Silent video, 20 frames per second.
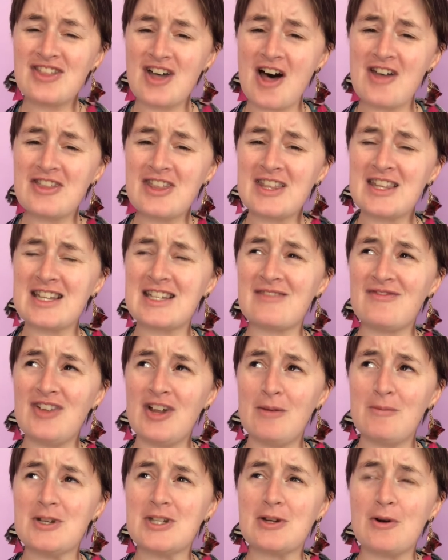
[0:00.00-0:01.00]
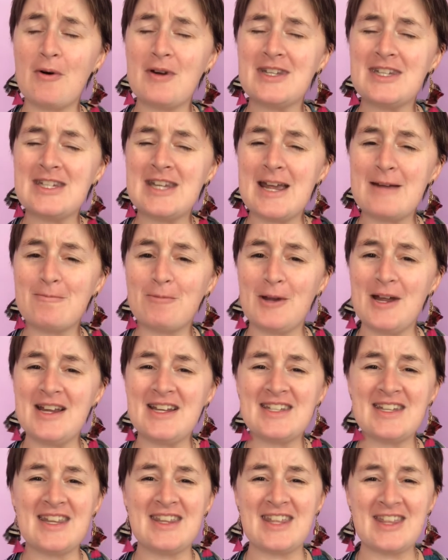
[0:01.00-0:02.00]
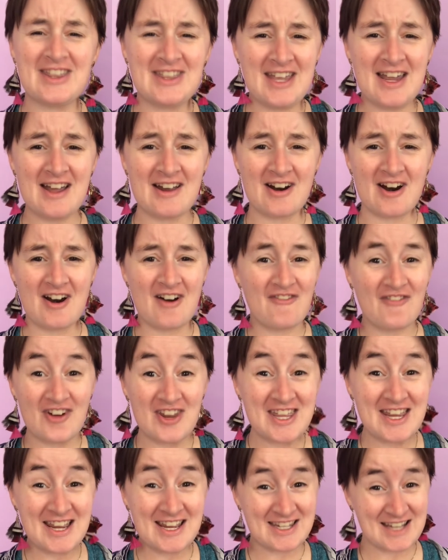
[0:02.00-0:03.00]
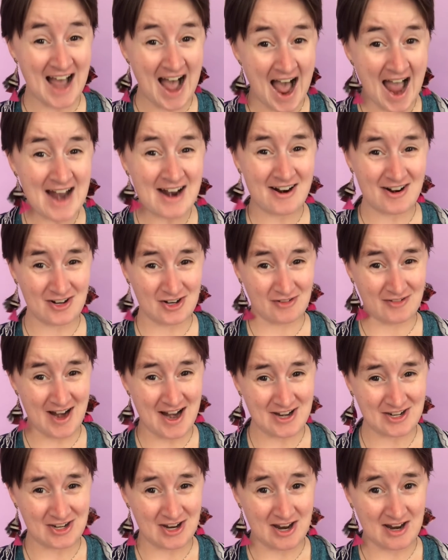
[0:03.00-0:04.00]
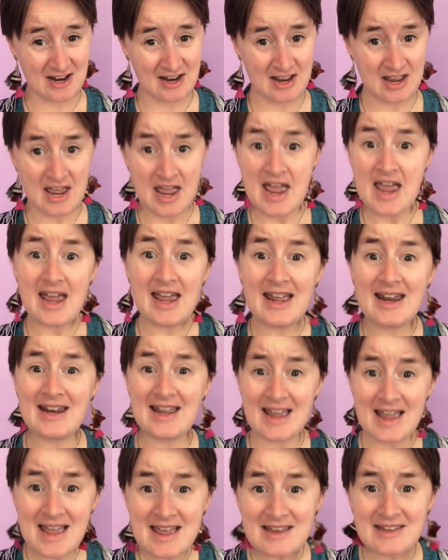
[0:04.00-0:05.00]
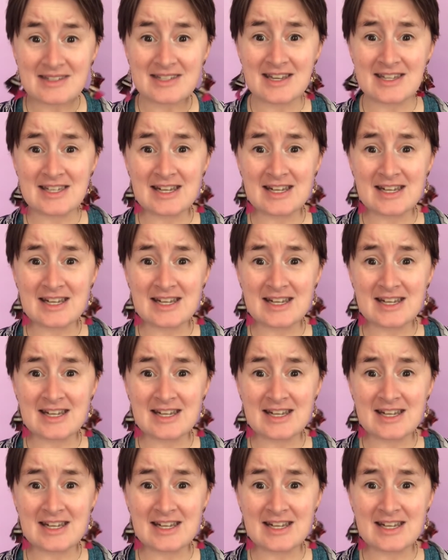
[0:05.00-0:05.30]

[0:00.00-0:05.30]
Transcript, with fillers: thought that this film was going to take place in the theater for the entire duration. It is a